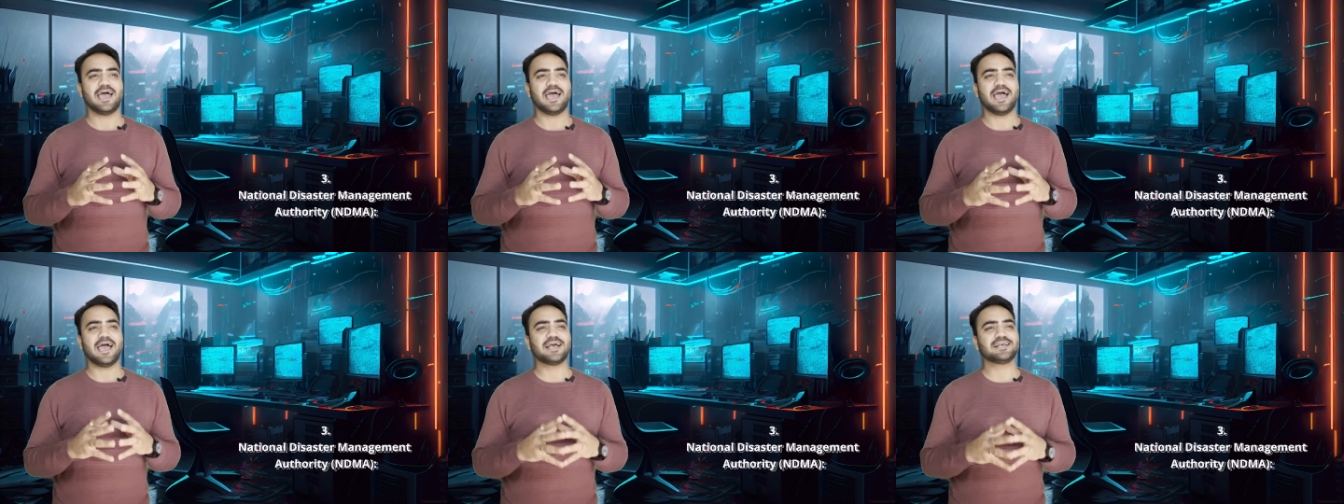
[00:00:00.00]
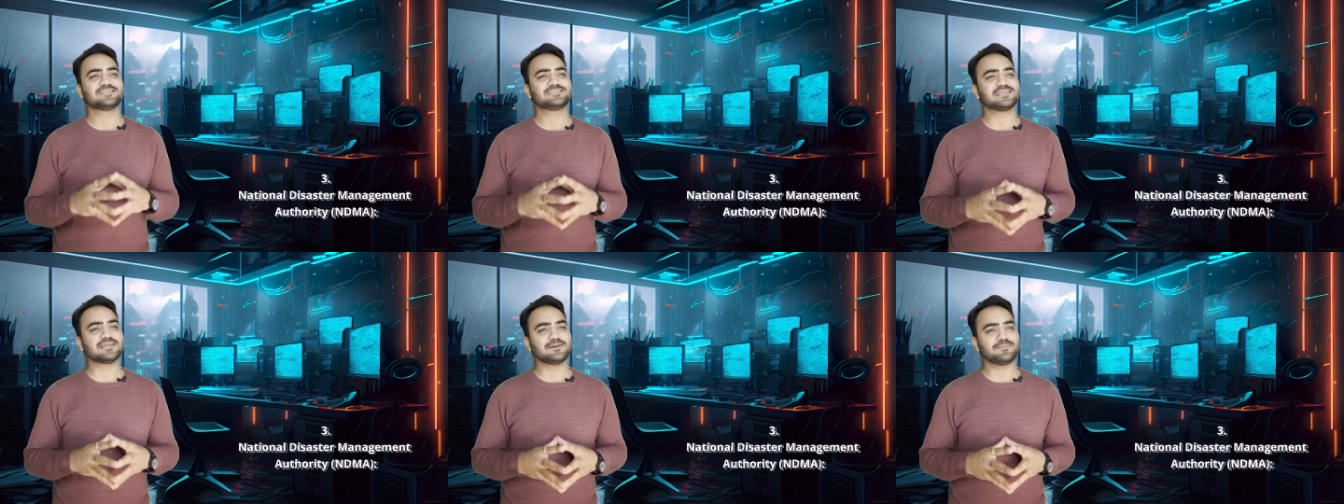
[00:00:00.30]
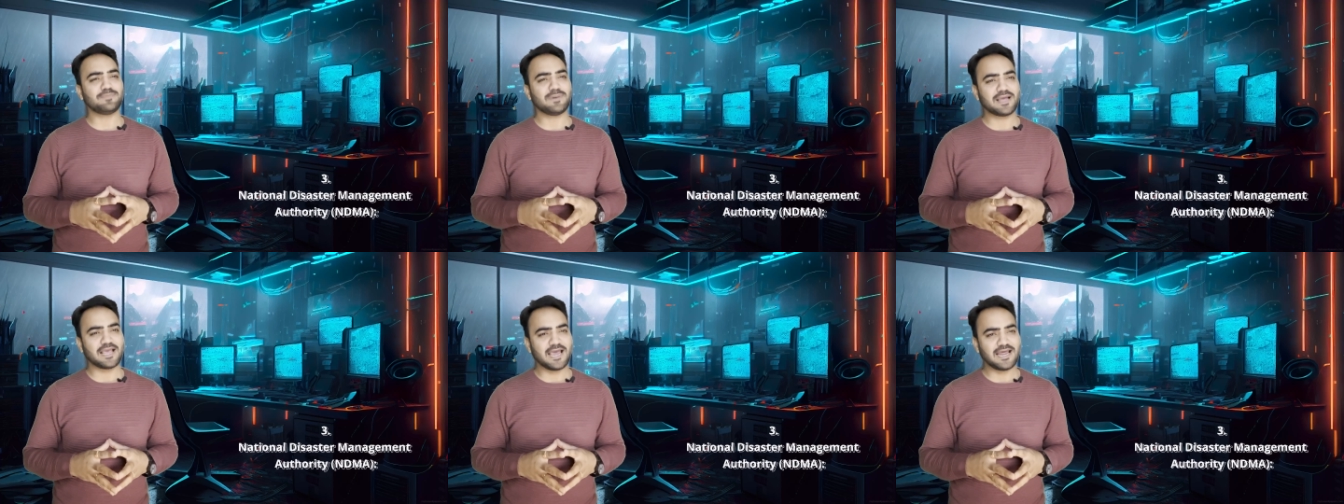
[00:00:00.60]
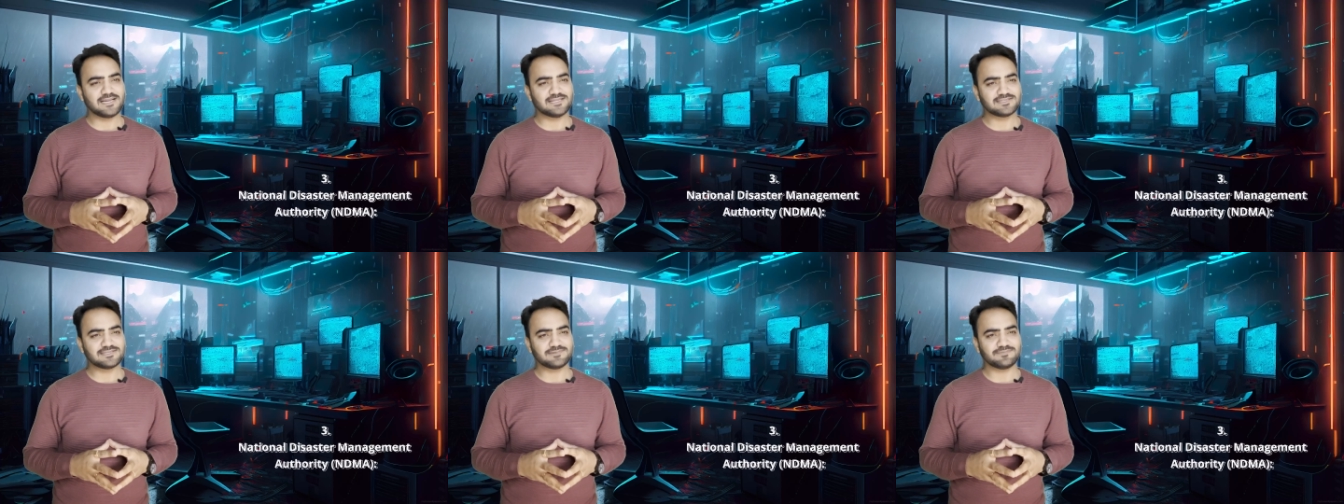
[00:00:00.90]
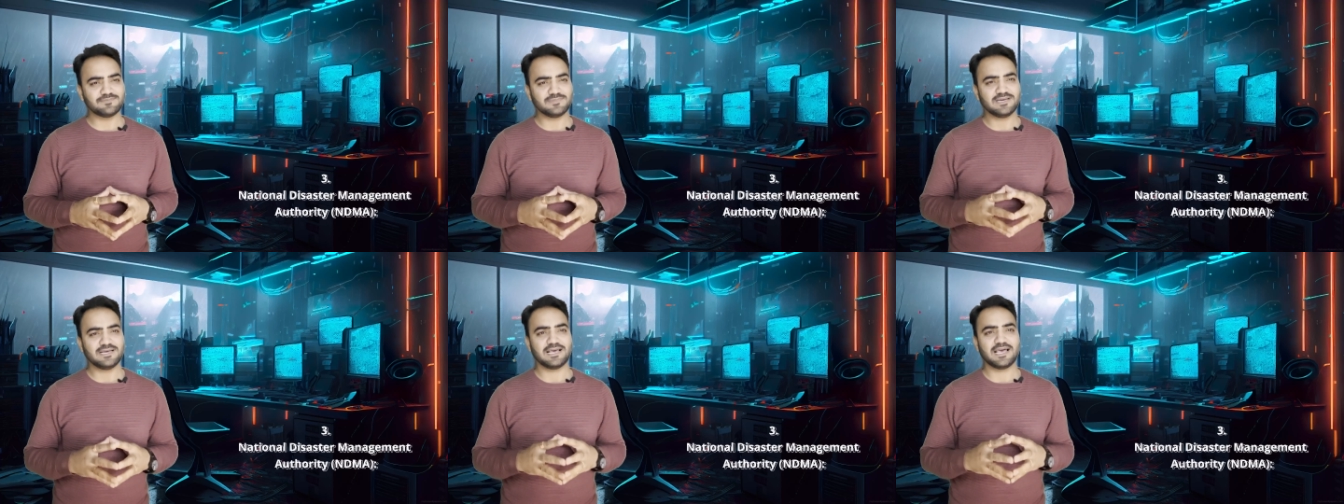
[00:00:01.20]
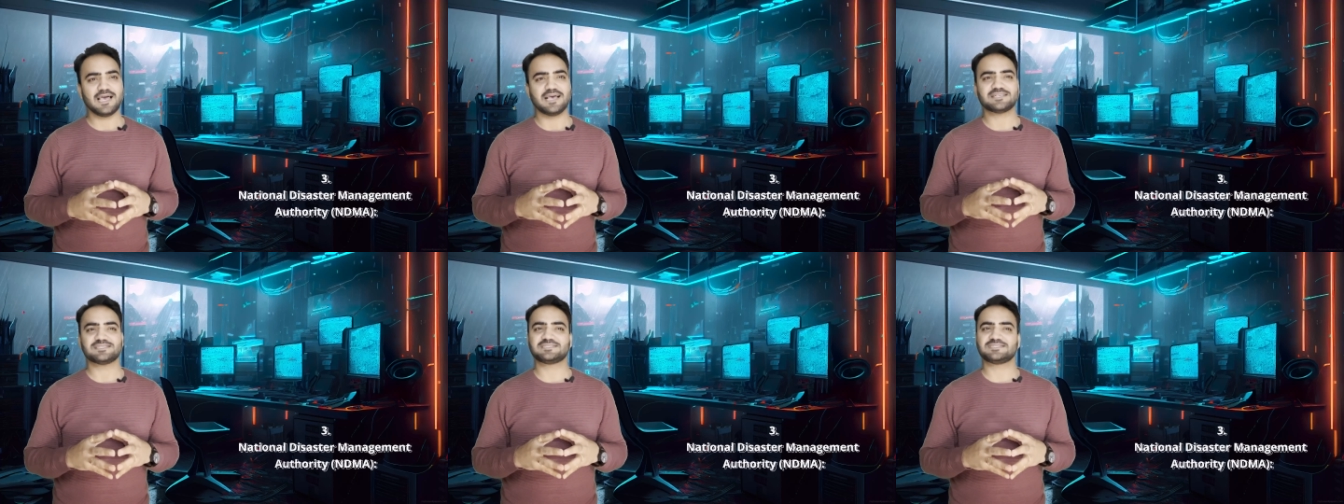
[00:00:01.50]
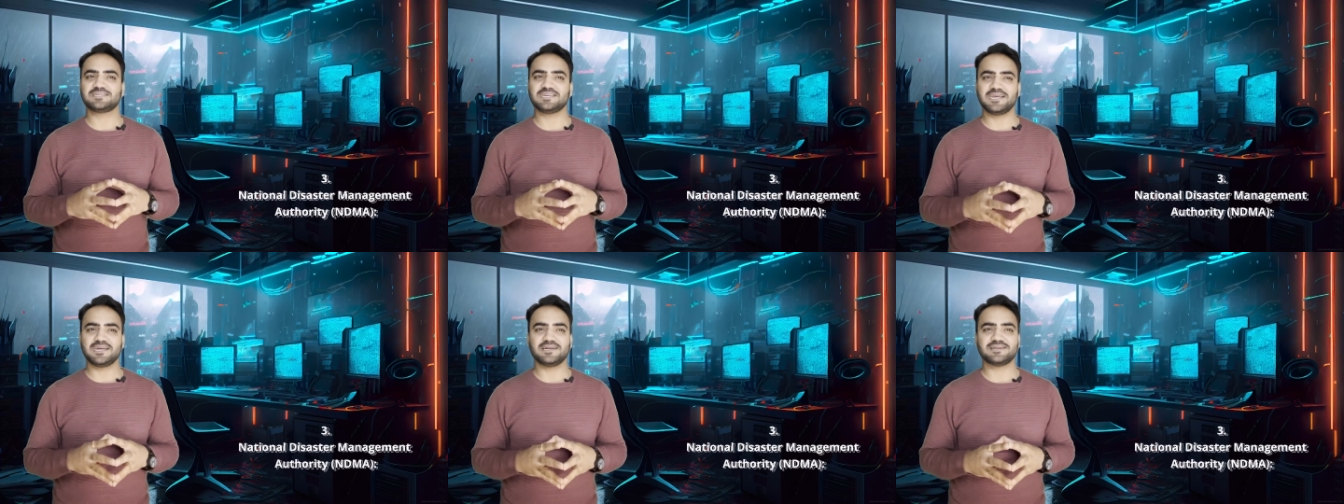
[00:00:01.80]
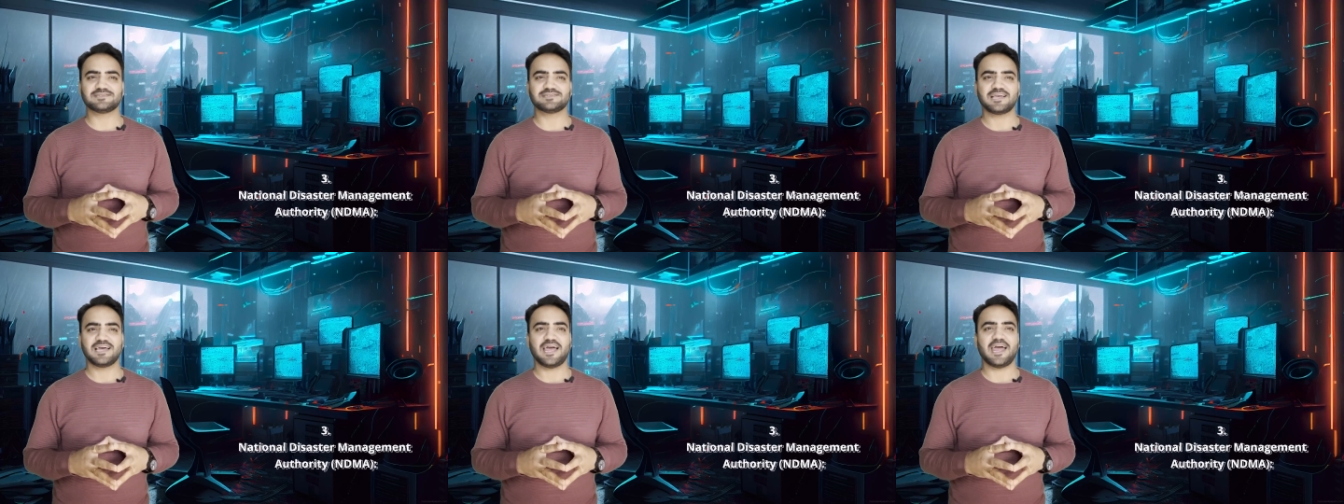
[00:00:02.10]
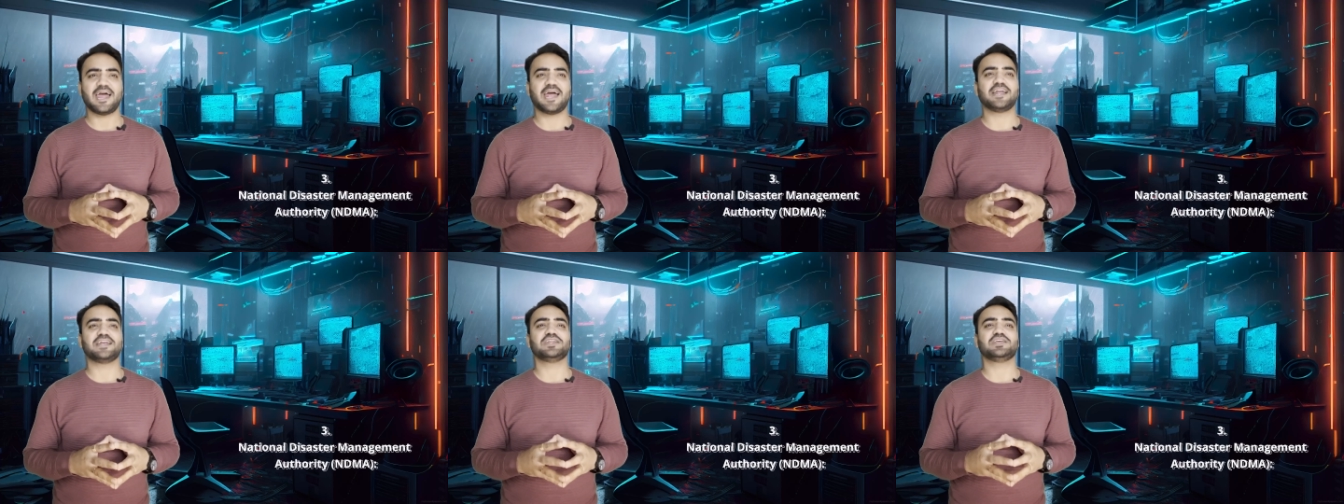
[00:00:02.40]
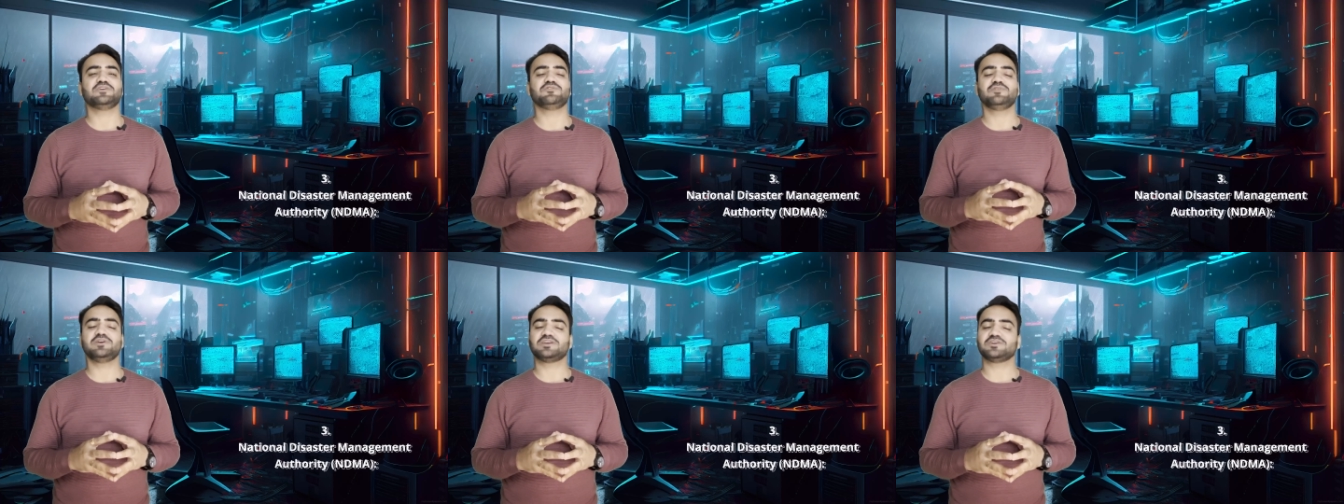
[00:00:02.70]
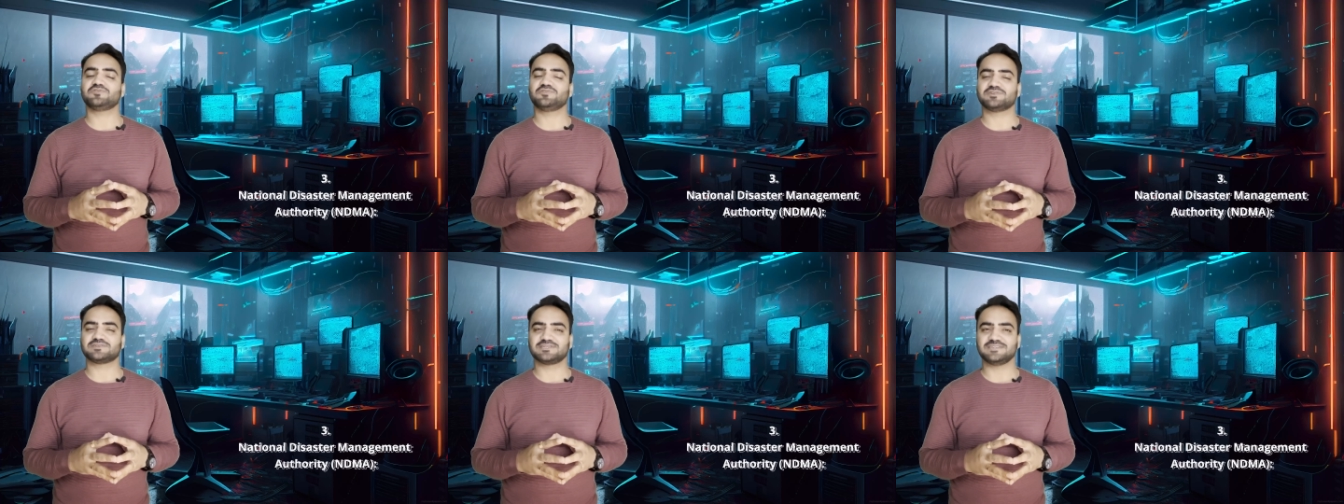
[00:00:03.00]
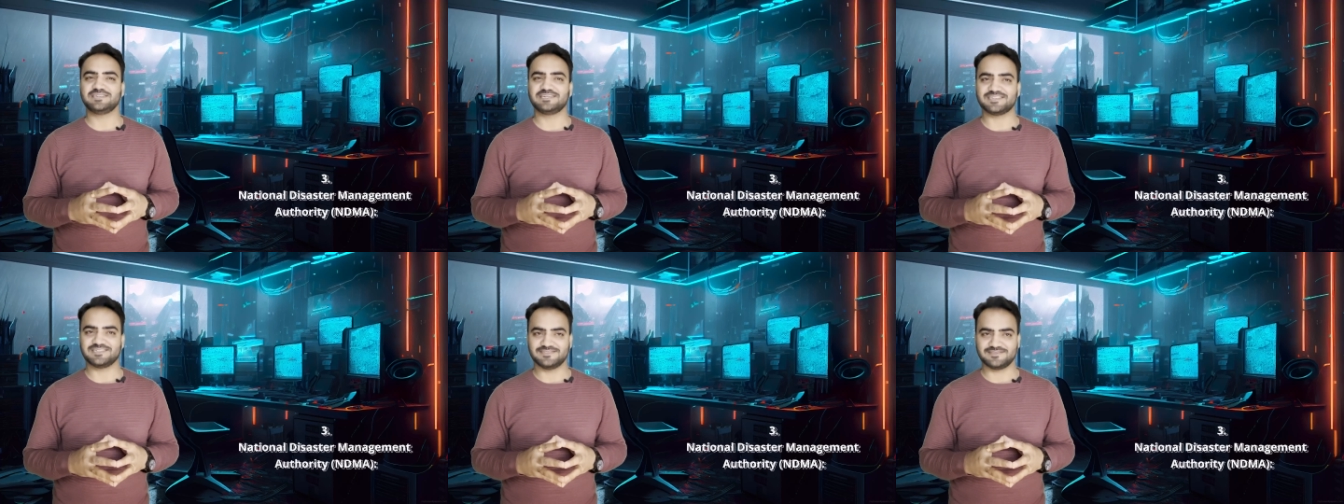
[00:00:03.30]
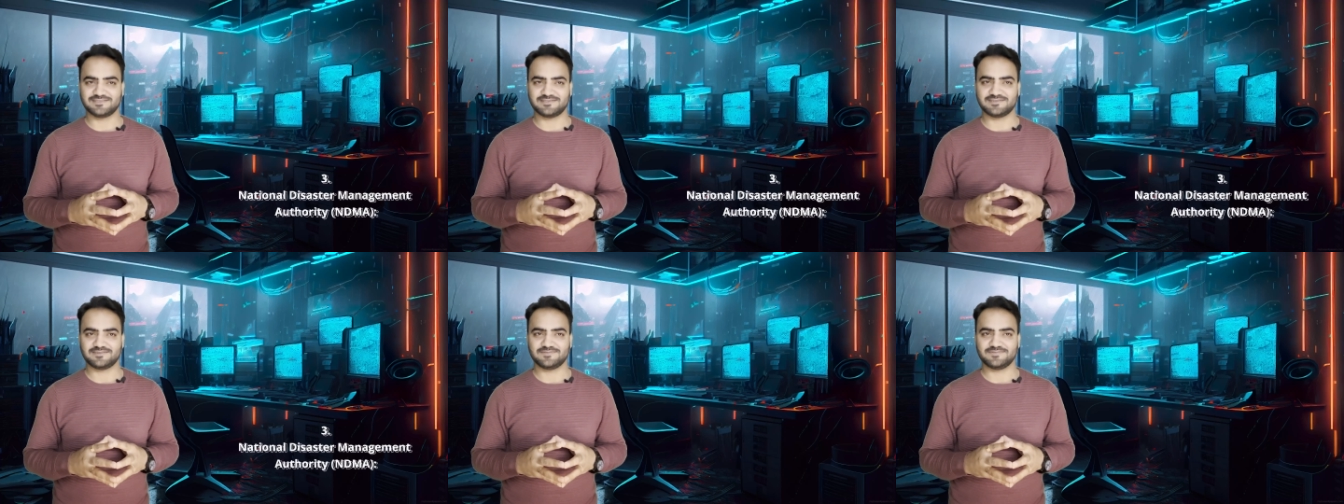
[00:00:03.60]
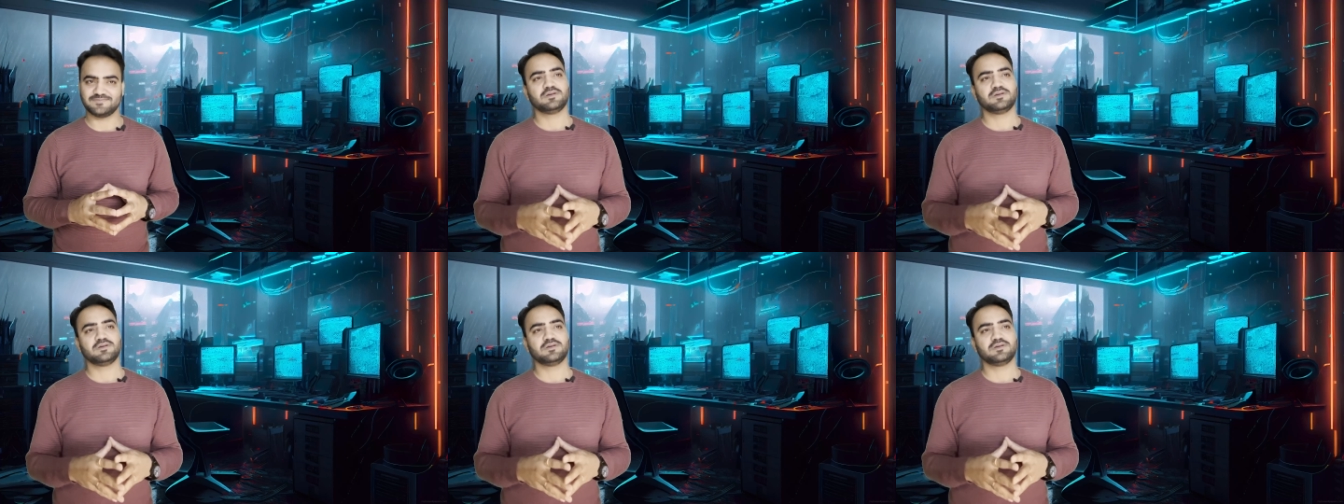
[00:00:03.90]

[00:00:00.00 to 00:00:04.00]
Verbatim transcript: exit mechanism, stairs and evacuation drills.